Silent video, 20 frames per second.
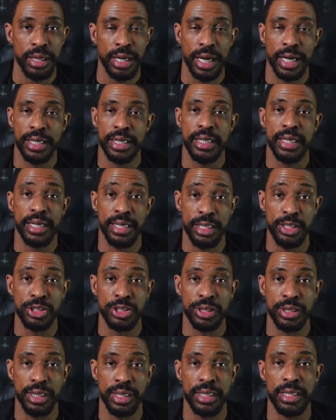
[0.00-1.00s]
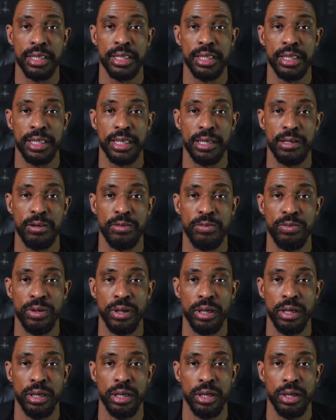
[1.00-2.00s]
And occasionally it can give
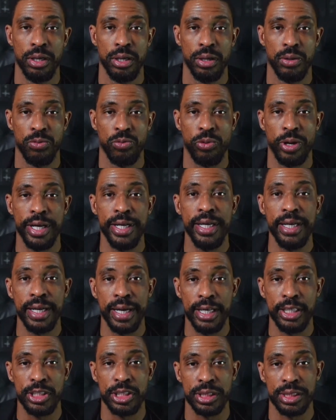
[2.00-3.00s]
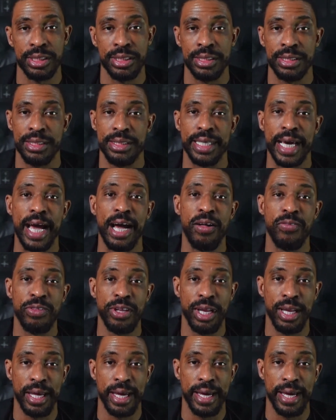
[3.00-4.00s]
radiation down
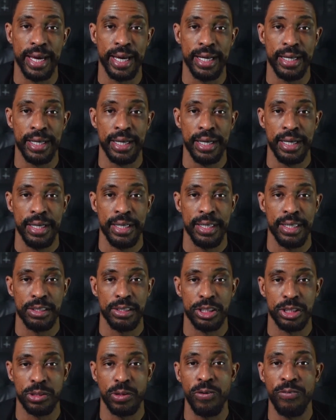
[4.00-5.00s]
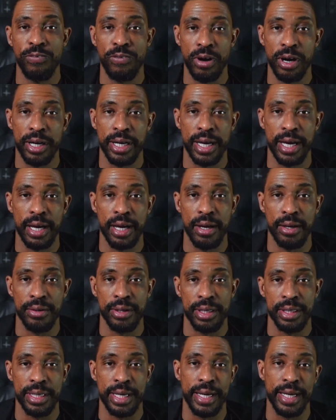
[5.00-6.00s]
the leg so far
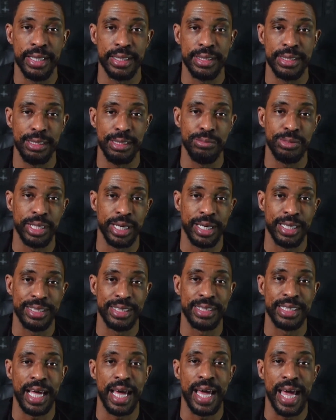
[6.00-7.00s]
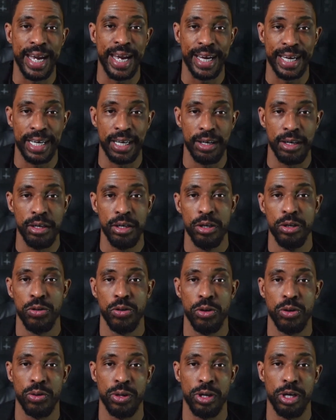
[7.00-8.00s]
down that it seems like a sciatica
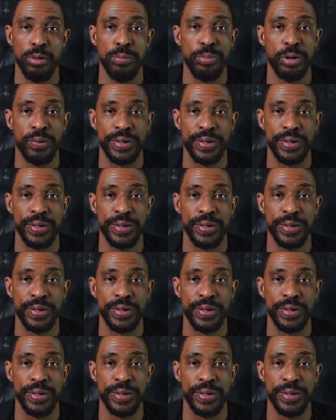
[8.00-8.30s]
or lumbar